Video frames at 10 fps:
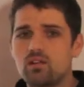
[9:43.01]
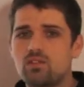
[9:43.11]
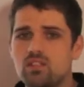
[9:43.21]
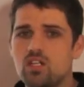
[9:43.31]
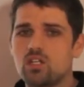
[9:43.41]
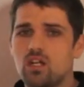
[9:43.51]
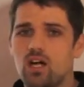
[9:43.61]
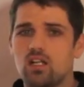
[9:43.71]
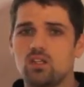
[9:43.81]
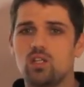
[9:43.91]
invitation
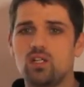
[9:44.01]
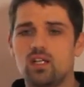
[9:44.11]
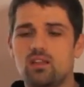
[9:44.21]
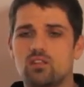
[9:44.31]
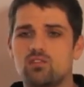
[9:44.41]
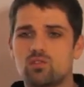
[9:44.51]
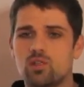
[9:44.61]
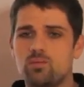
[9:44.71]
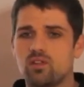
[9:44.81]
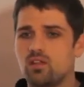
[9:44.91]
guide and looking at the
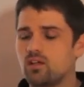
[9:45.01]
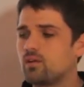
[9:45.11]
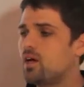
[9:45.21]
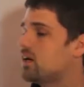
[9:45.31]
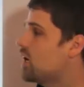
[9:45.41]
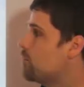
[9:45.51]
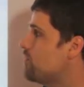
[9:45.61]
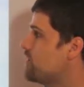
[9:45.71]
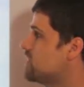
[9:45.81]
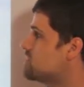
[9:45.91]
scripts in there, a
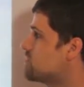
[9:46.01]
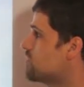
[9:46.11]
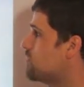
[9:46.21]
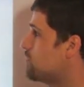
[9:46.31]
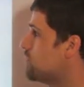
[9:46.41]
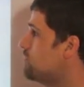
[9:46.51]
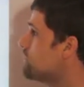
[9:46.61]
couple things to remember.